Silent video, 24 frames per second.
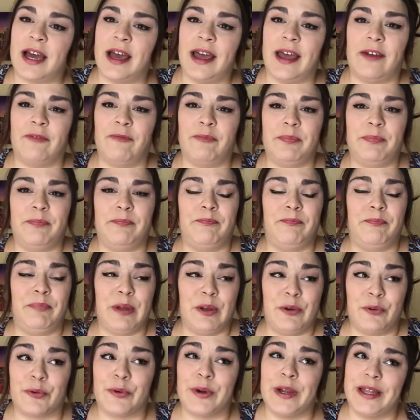I have
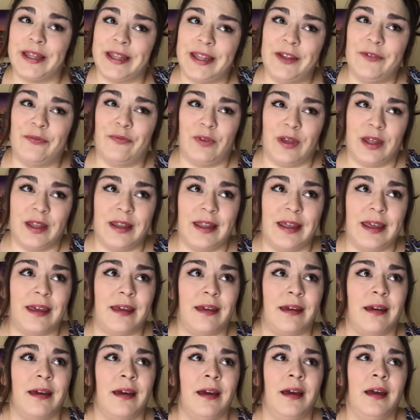been really
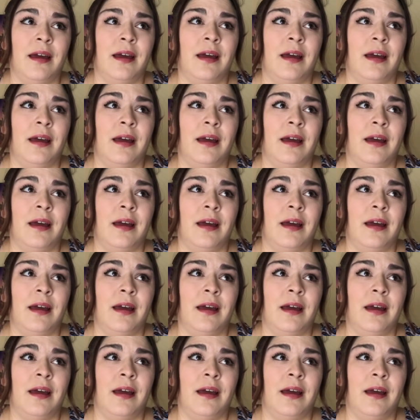feeling